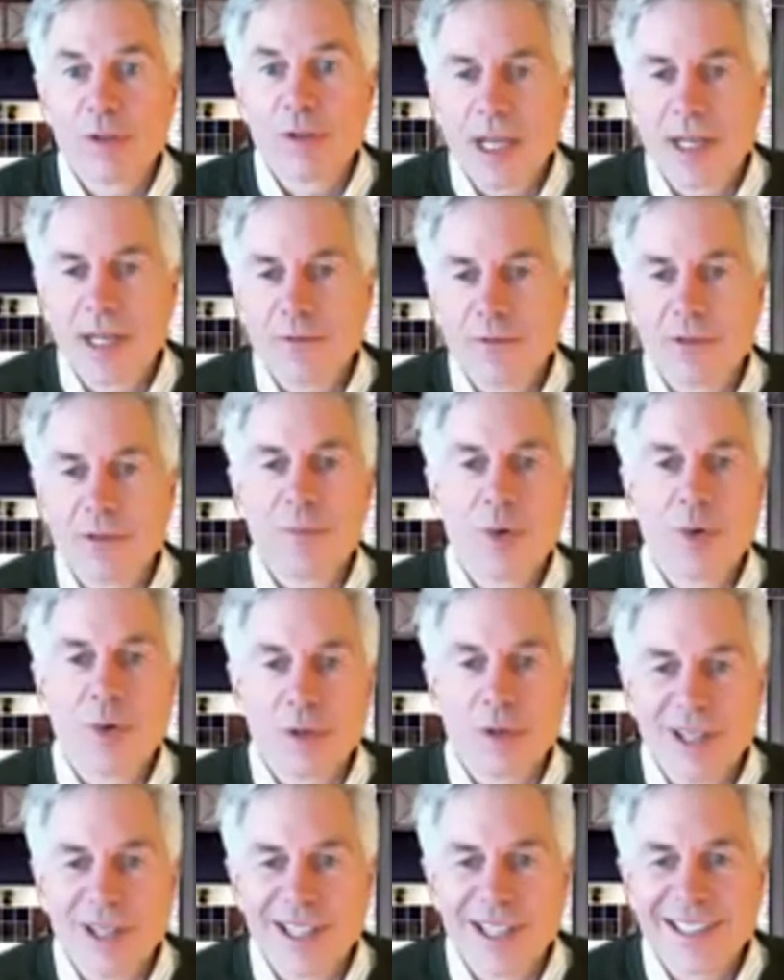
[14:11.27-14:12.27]
data from
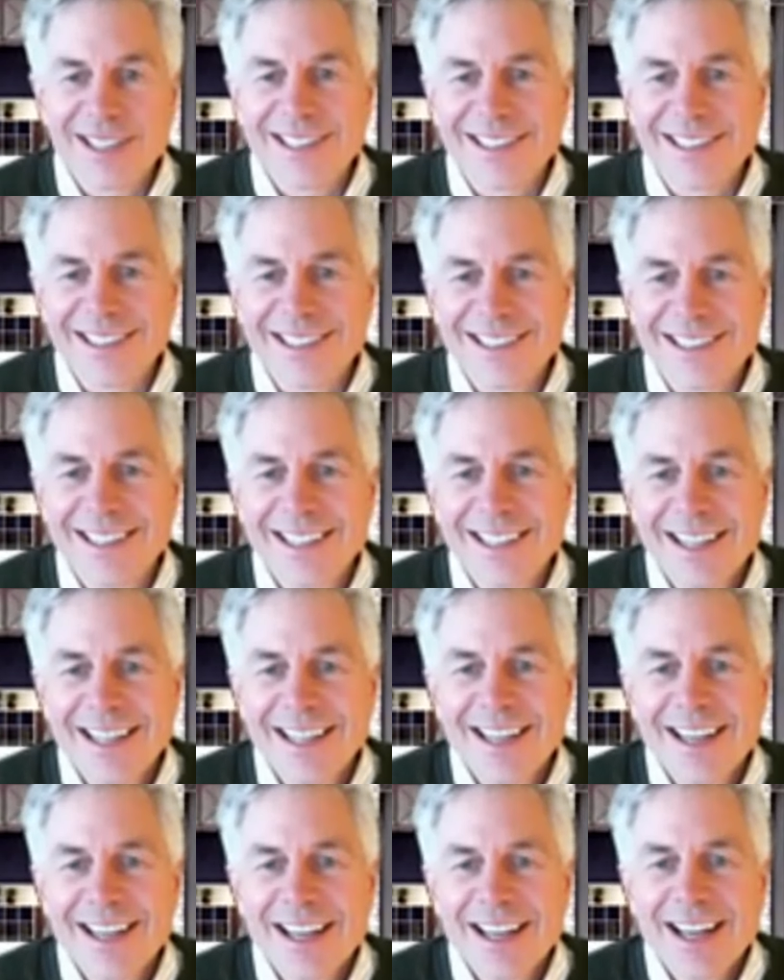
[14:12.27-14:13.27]
more places.
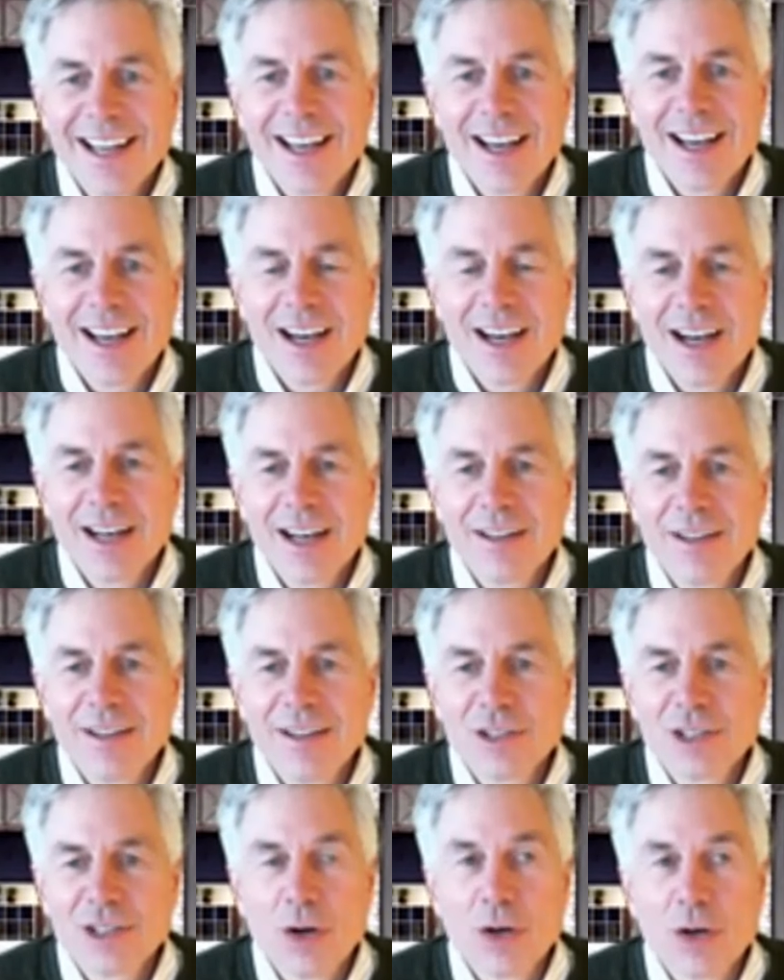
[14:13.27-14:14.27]

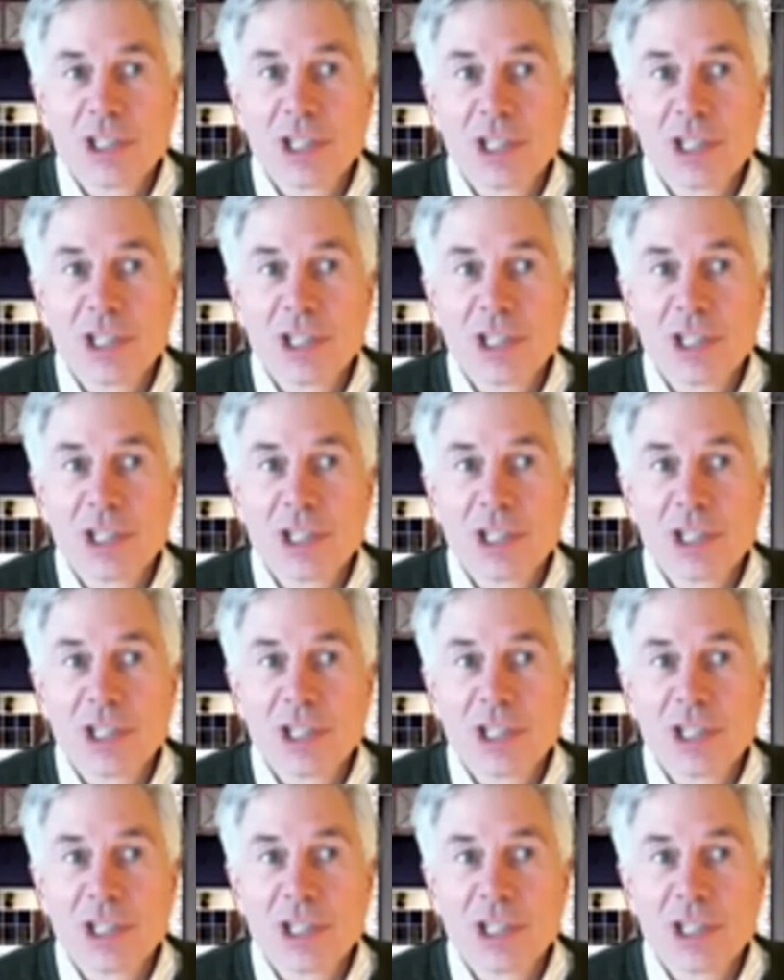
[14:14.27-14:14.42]
So